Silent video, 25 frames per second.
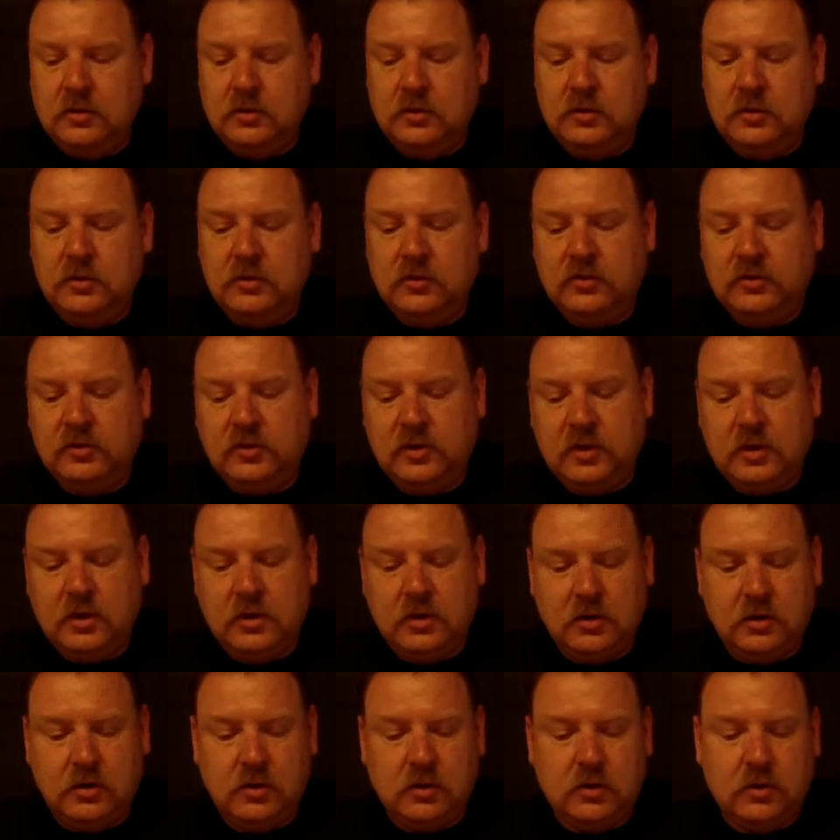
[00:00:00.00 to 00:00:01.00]
you can
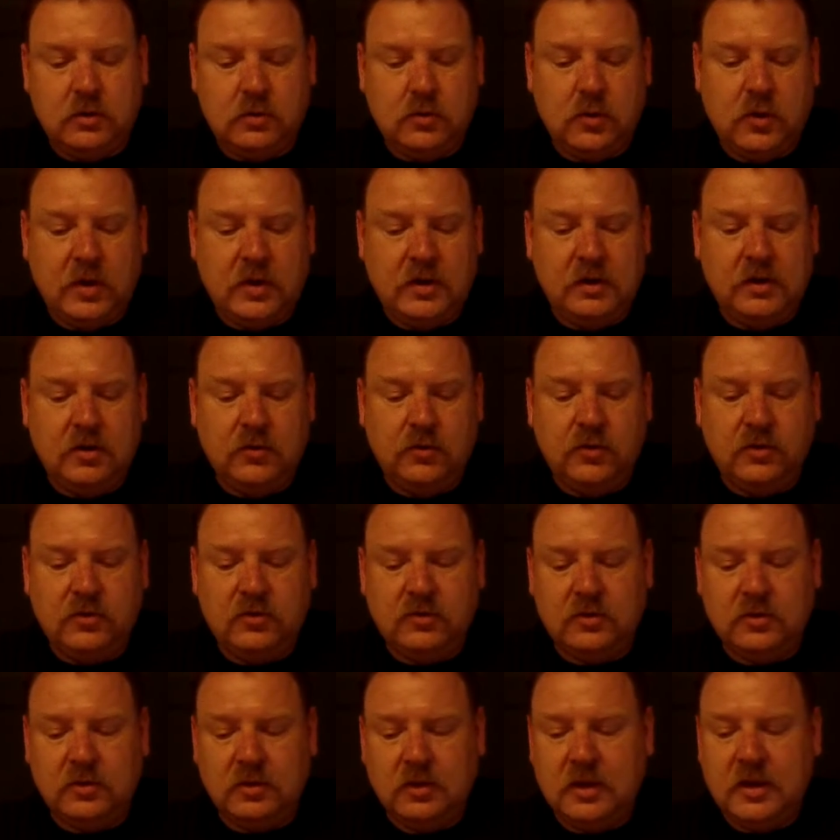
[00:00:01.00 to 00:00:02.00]
see are quite
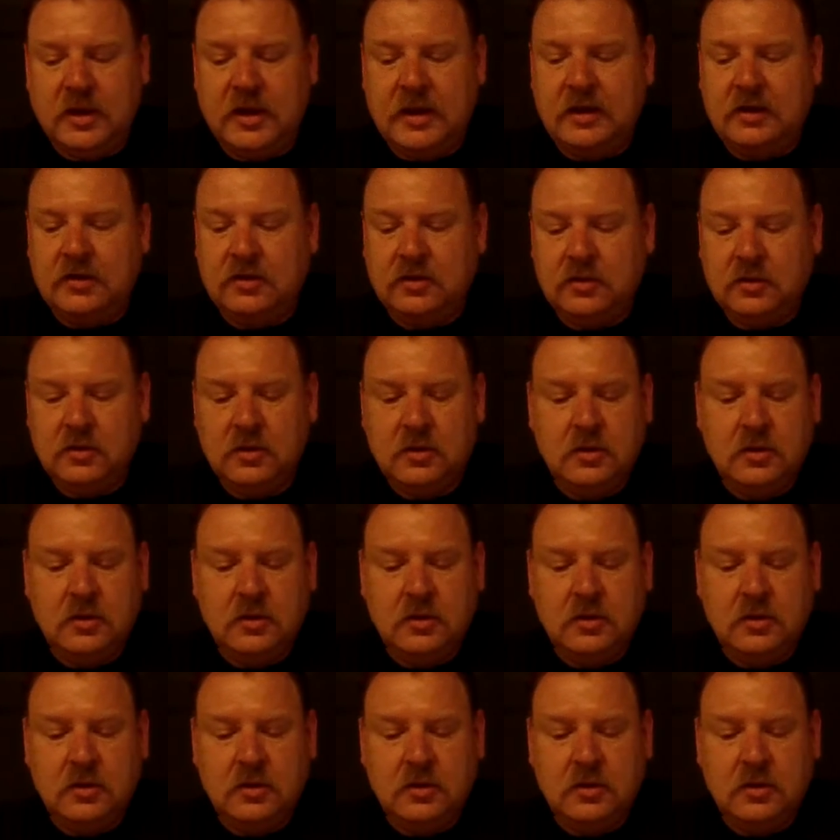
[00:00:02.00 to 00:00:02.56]
difference in length.